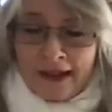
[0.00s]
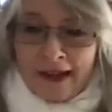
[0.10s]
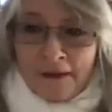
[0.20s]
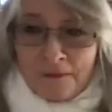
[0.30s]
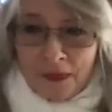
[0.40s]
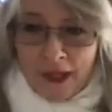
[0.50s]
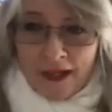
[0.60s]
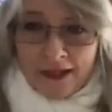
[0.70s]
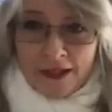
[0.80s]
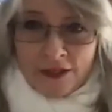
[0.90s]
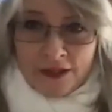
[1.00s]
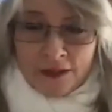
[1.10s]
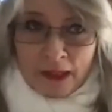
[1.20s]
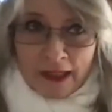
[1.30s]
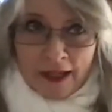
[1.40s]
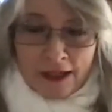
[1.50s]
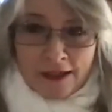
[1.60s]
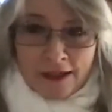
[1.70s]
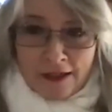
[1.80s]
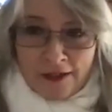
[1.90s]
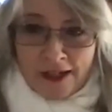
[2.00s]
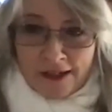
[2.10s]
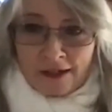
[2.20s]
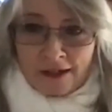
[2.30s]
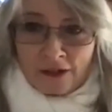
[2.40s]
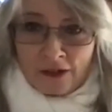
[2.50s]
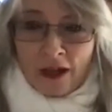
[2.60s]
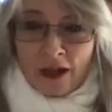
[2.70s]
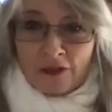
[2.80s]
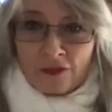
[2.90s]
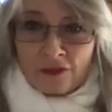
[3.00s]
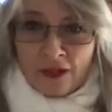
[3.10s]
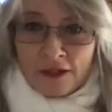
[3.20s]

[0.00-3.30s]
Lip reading: I think just to be connected to things that are alive,